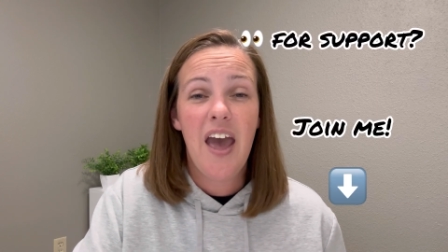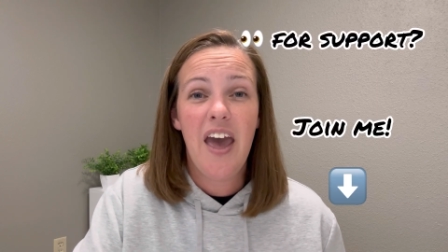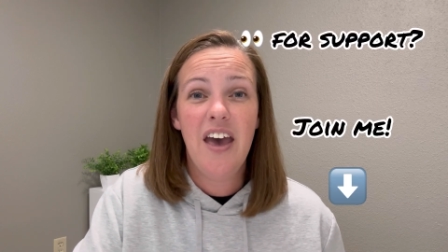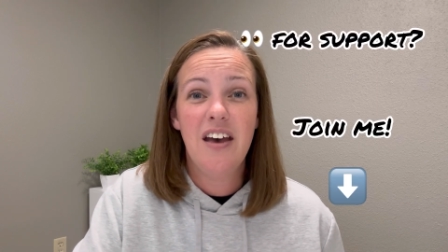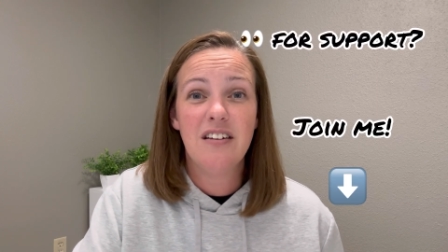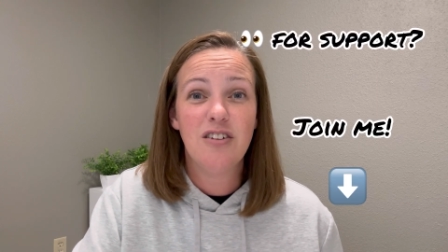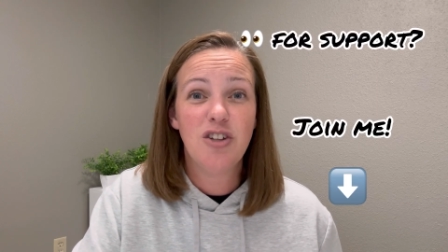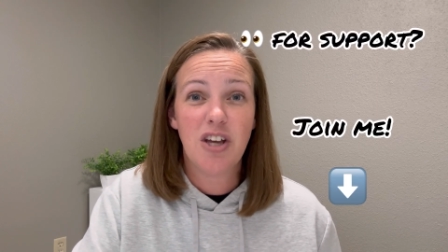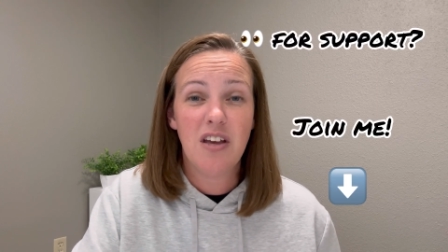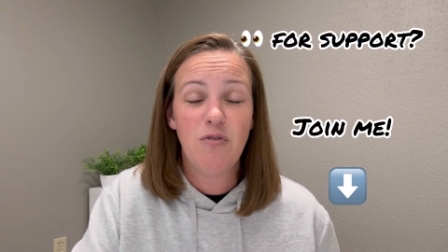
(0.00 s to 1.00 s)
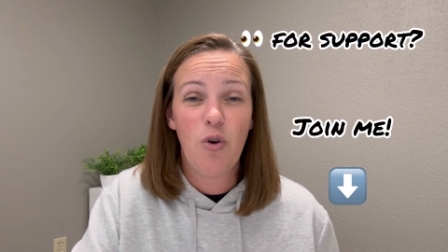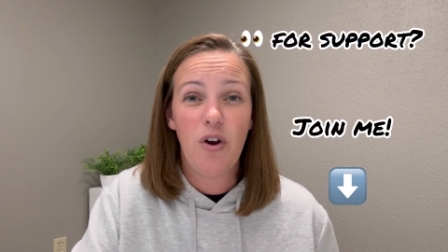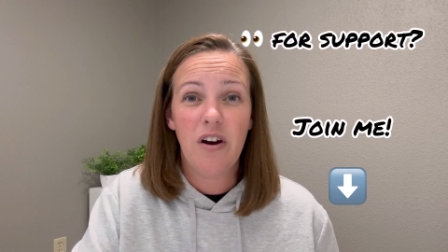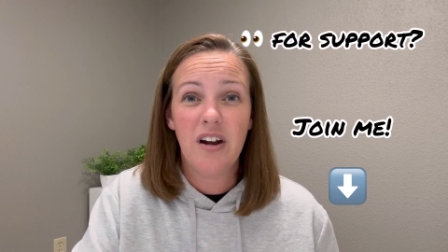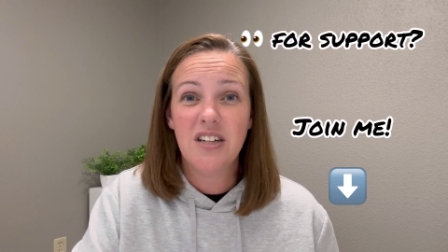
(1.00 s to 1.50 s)
and looking
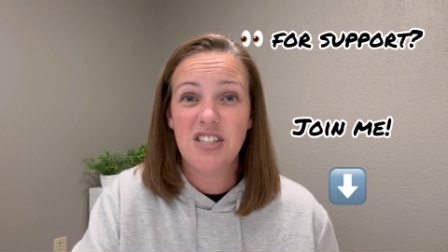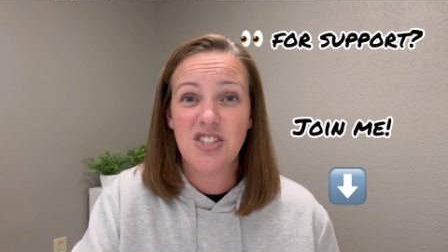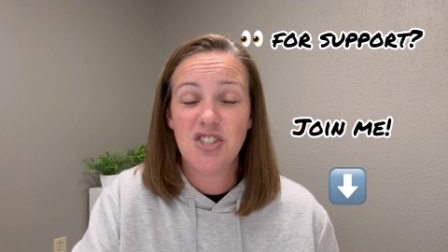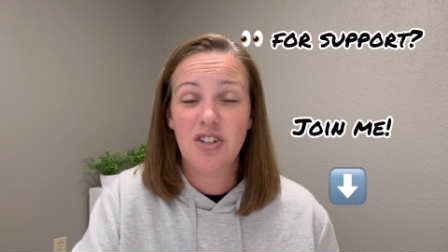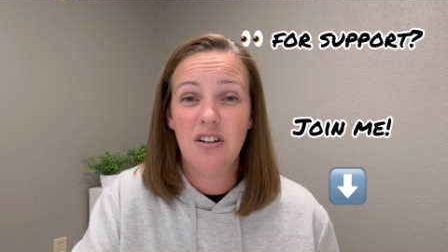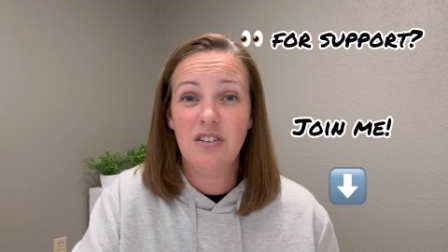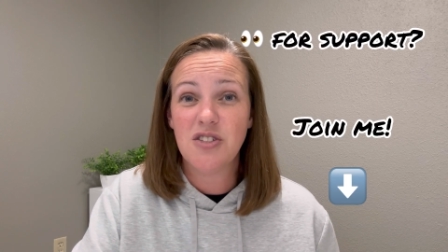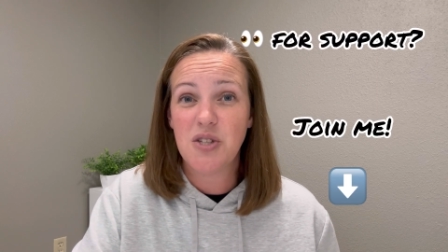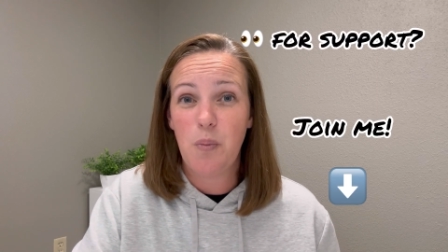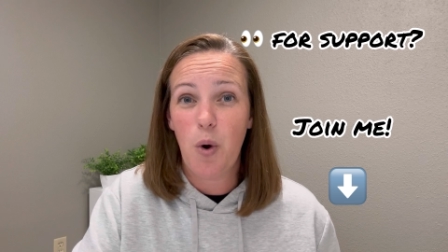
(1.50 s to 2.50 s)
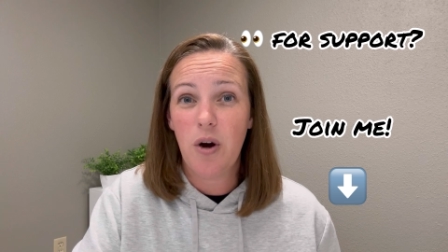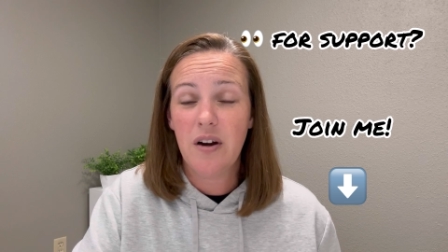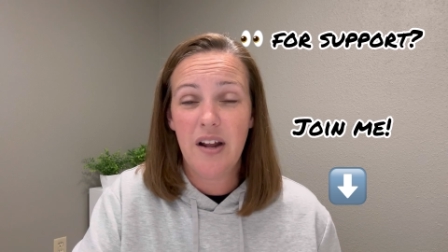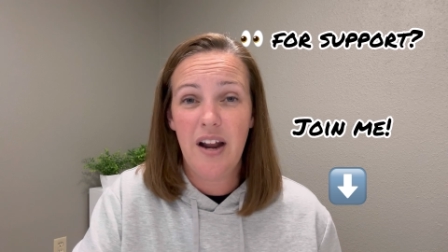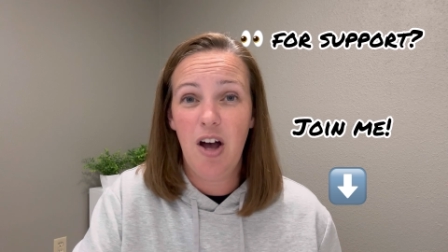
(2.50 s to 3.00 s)
for additional
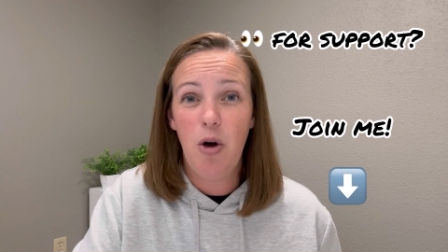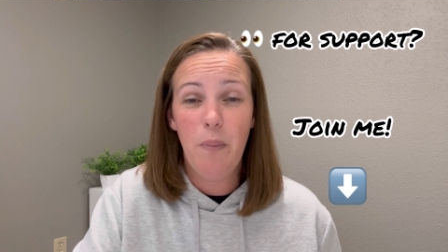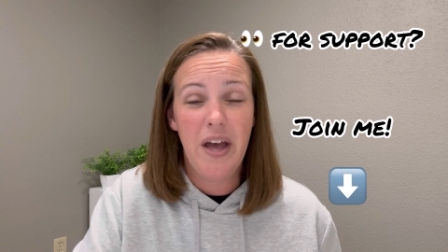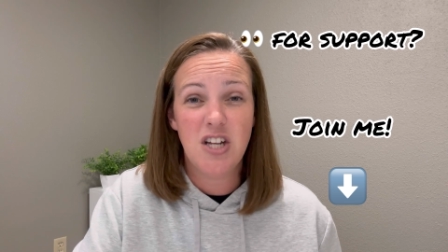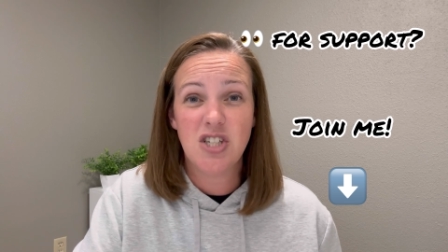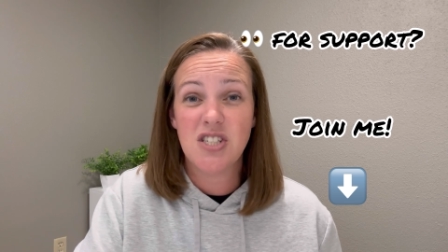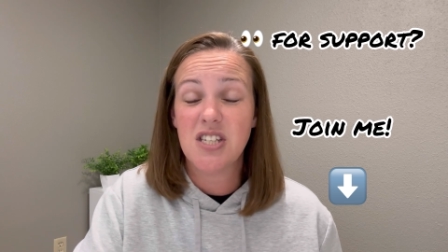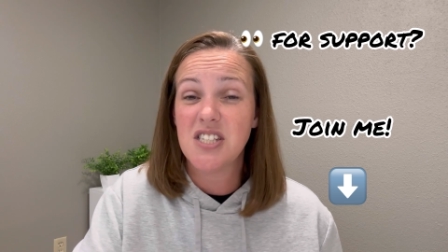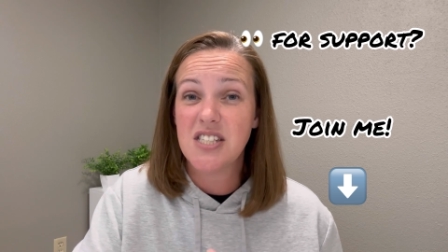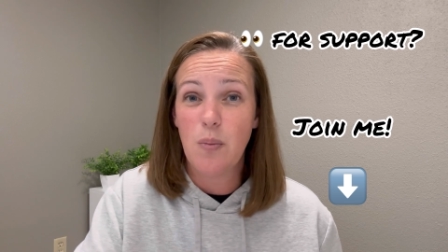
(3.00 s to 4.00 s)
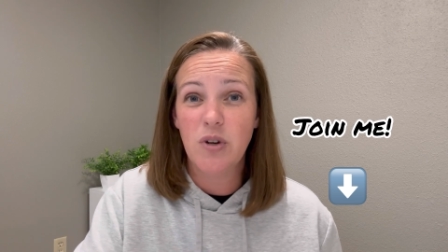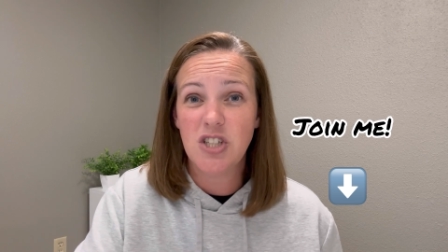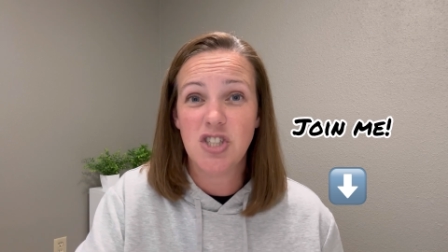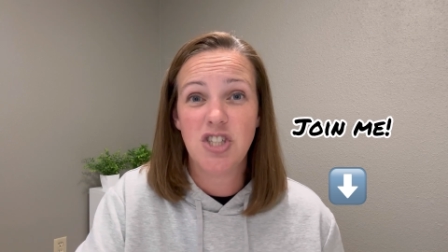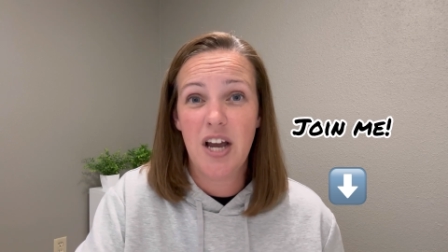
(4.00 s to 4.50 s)
support and help and just someone
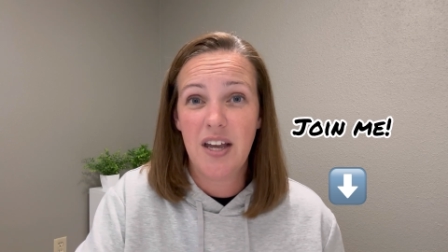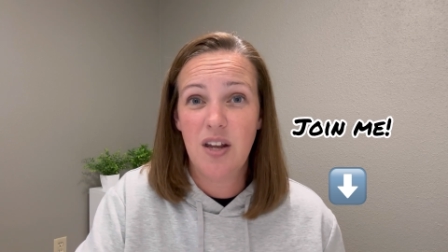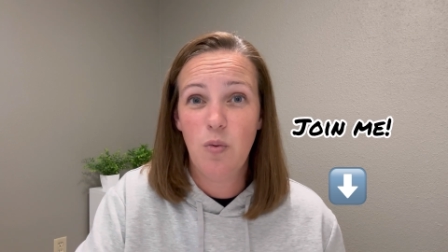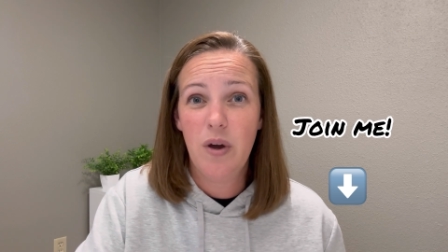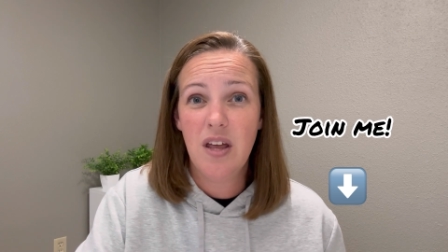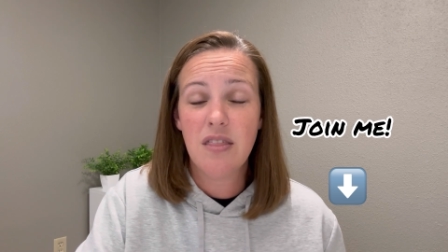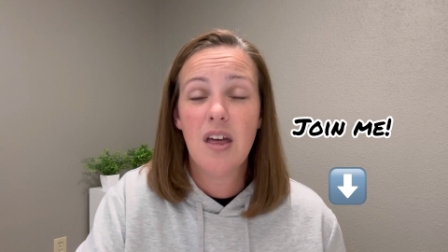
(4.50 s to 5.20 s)
to check in with,